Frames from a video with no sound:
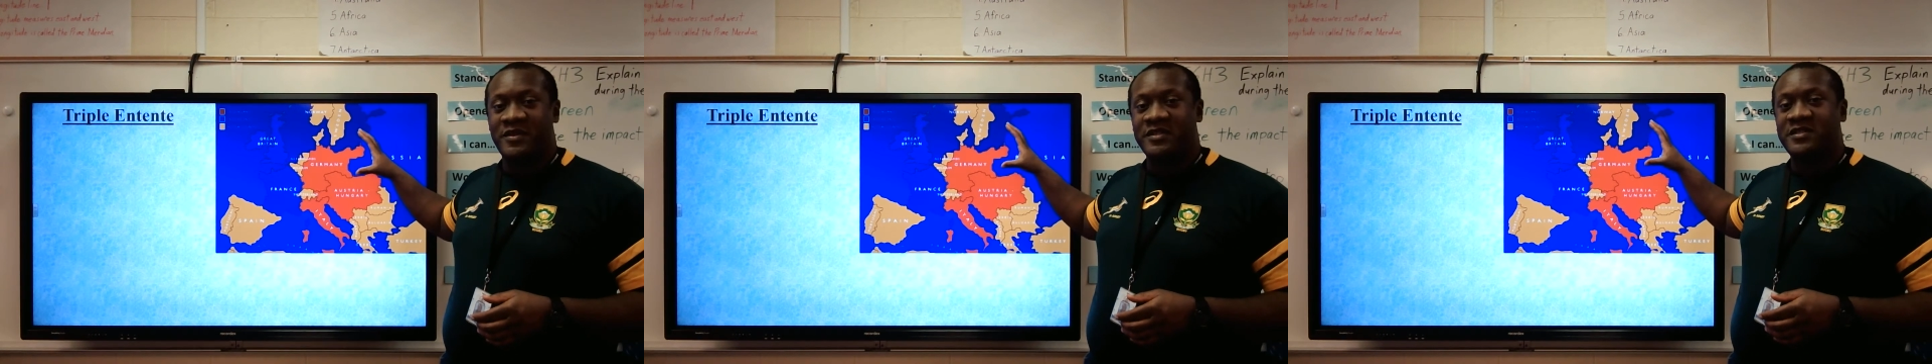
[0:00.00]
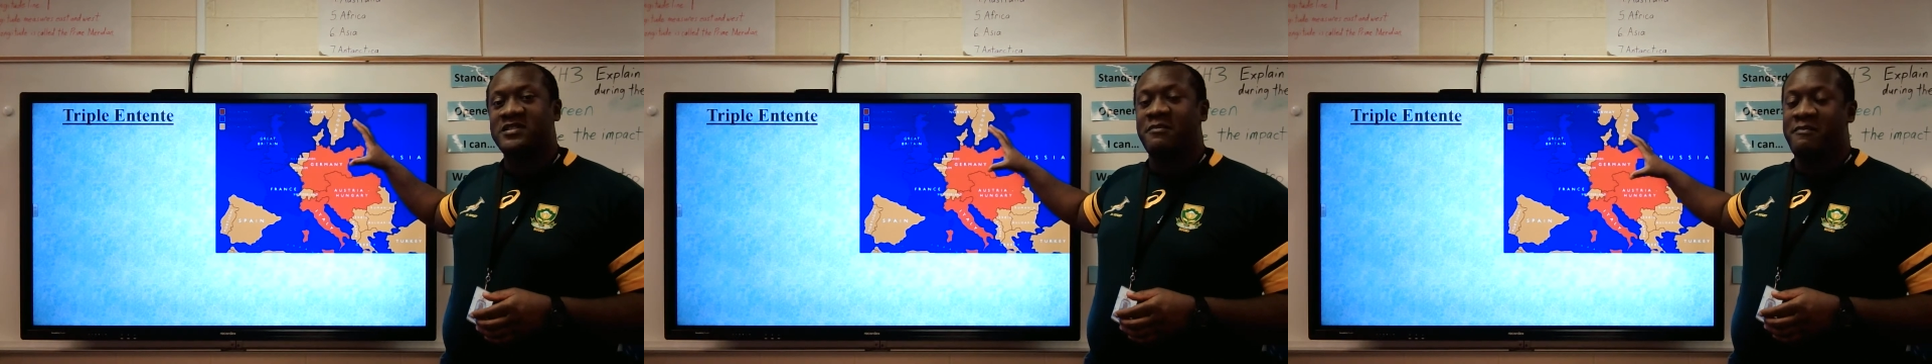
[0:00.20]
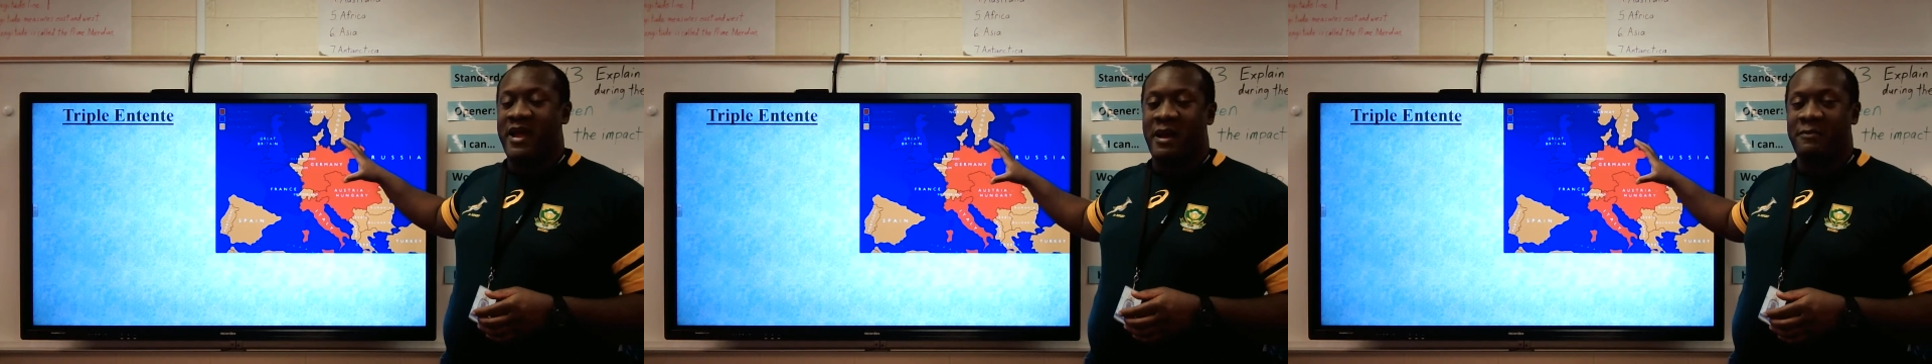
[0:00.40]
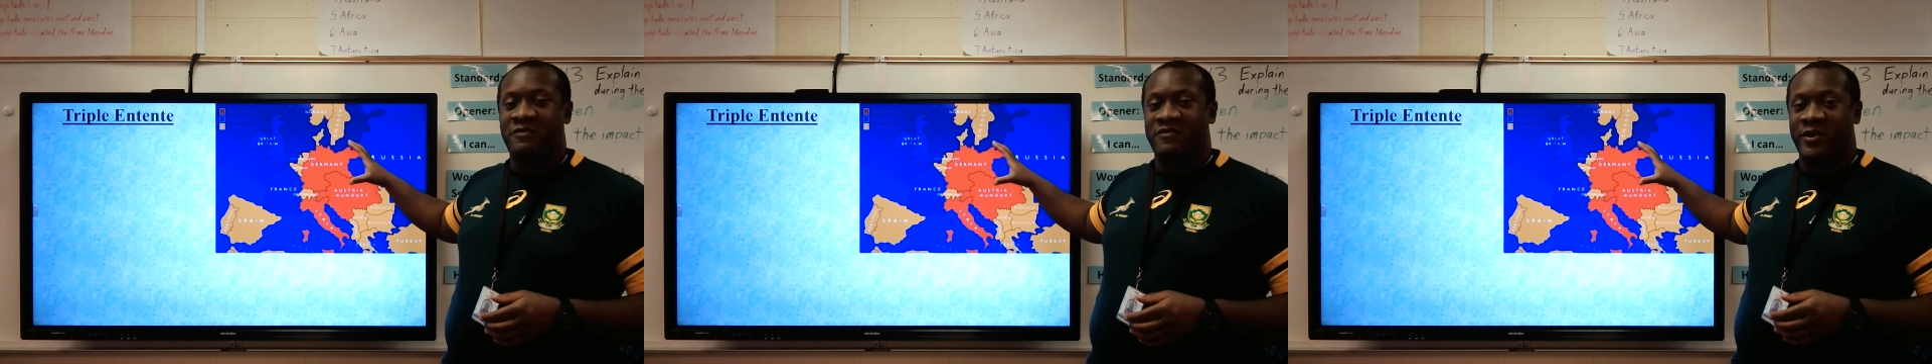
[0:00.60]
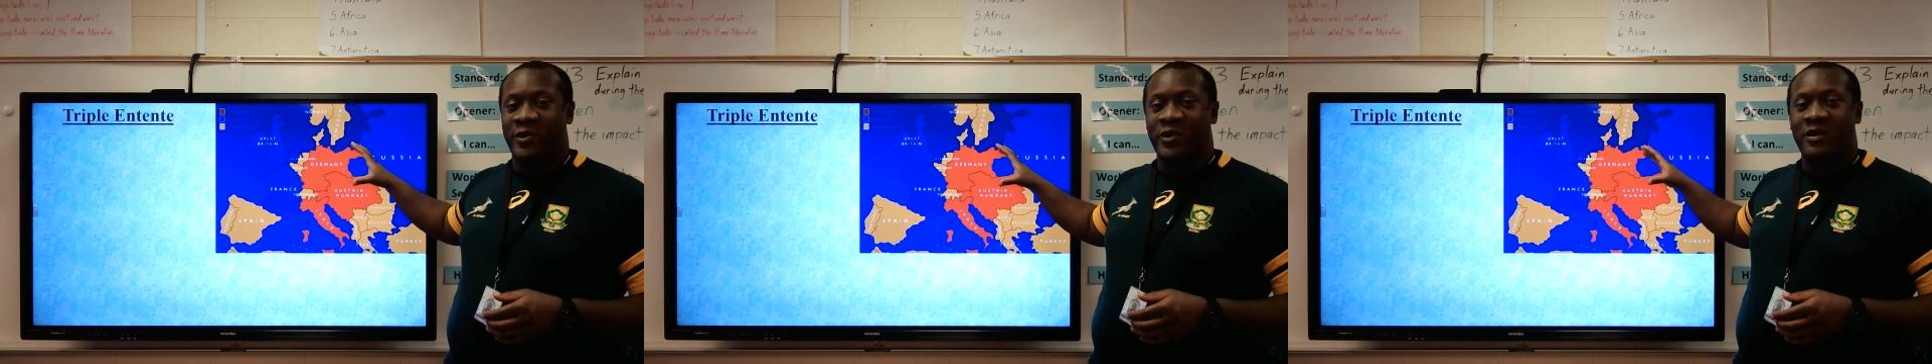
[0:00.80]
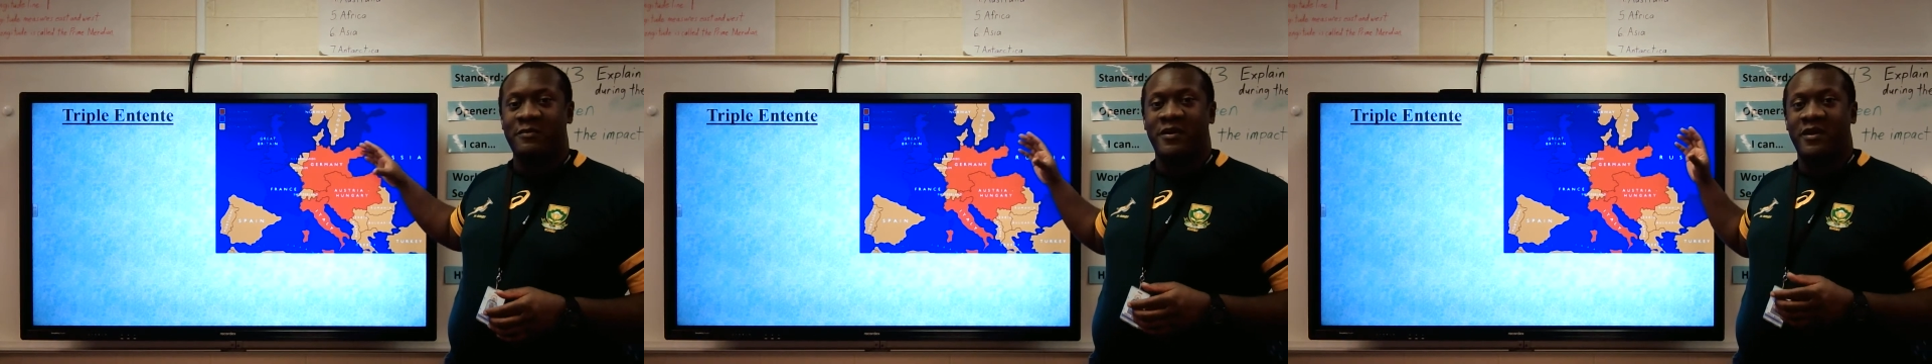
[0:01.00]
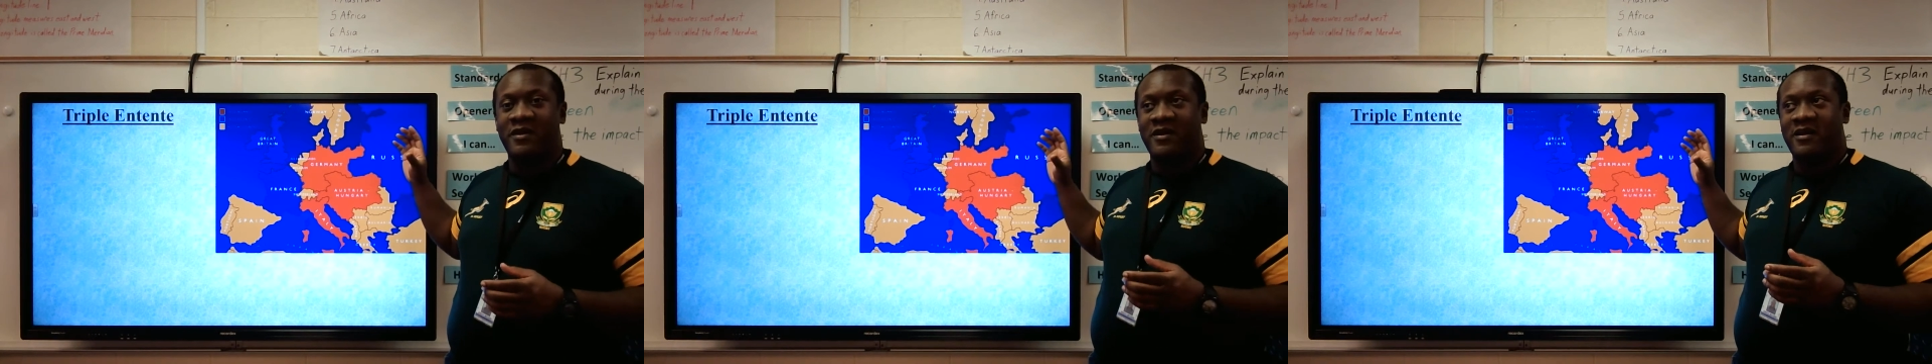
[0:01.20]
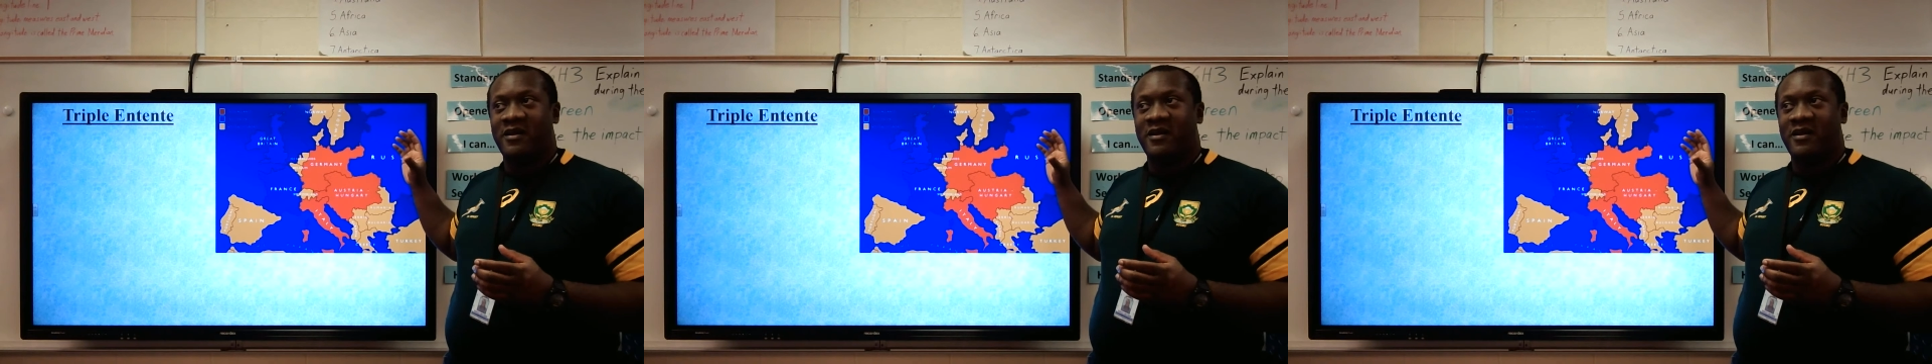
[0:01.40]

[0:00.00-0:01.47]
This is a map of Europe